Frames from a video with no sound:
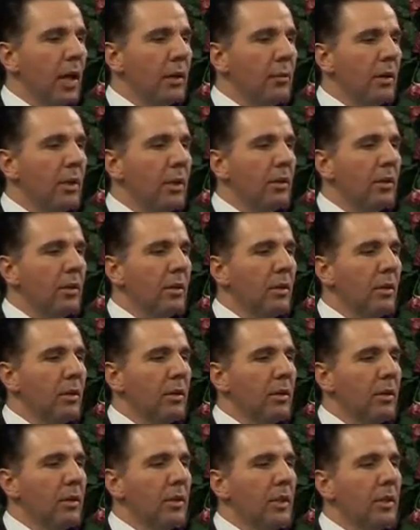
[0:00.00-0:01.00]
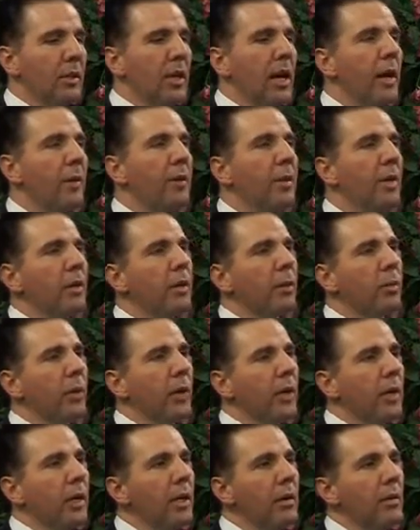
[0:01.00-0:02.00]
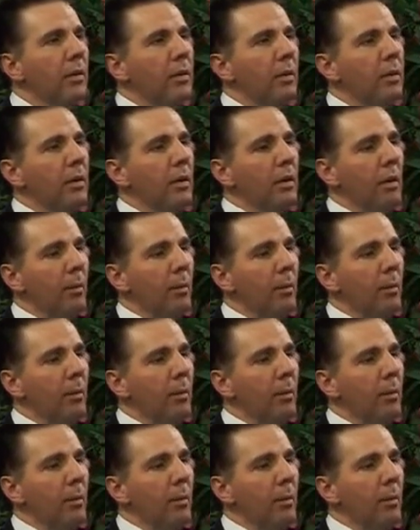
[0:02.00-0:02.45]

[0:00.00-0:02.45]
admit that they are being created